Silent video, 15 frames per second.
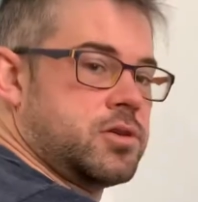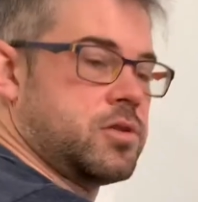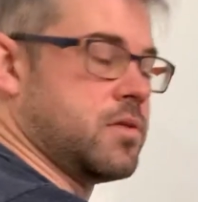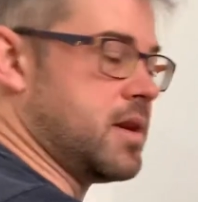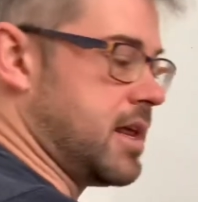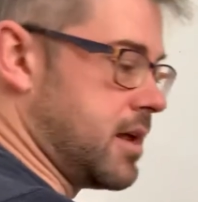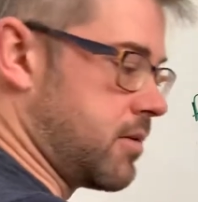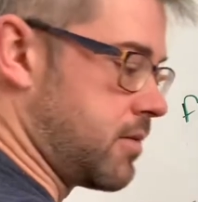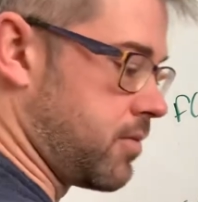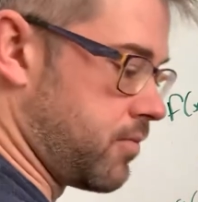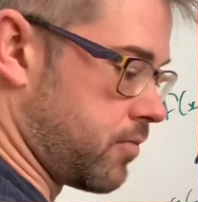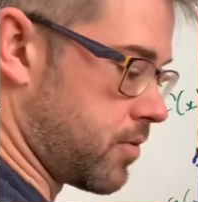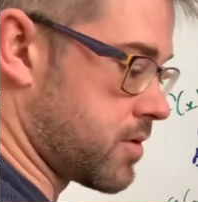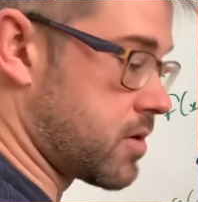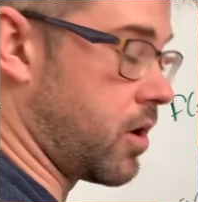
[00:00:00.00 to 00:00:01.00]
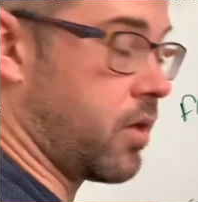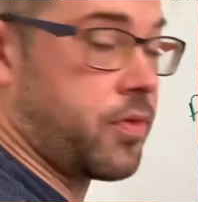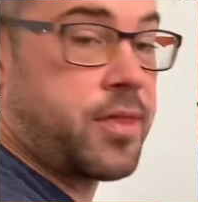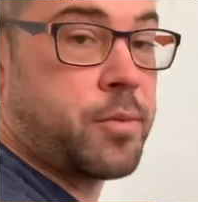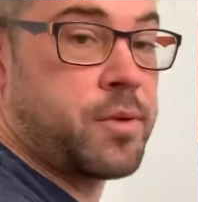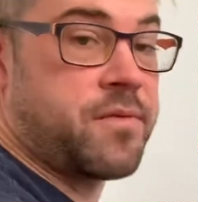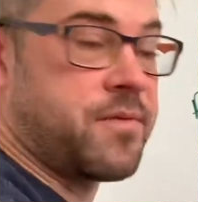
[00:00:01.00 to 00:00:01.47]
unique result
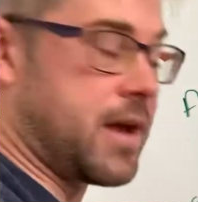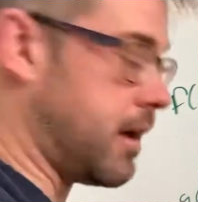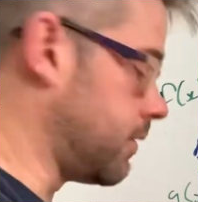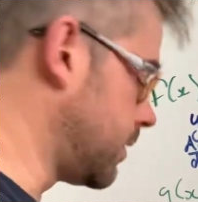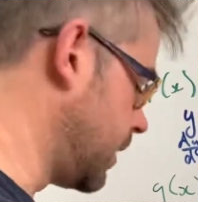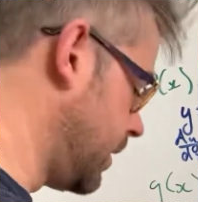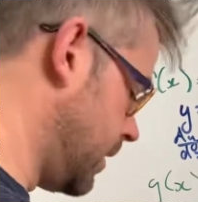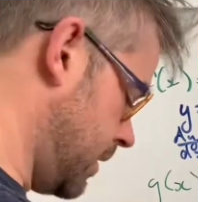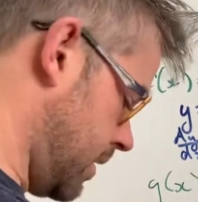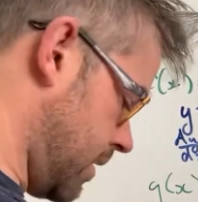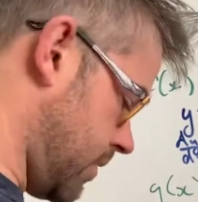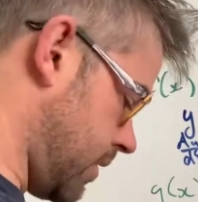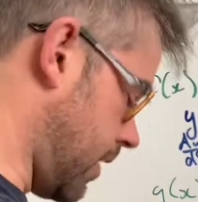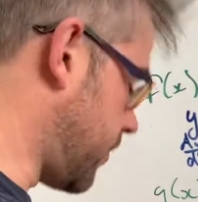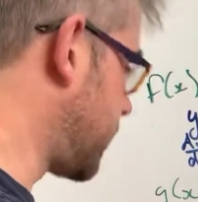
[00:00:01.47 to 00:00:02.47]
that we found the other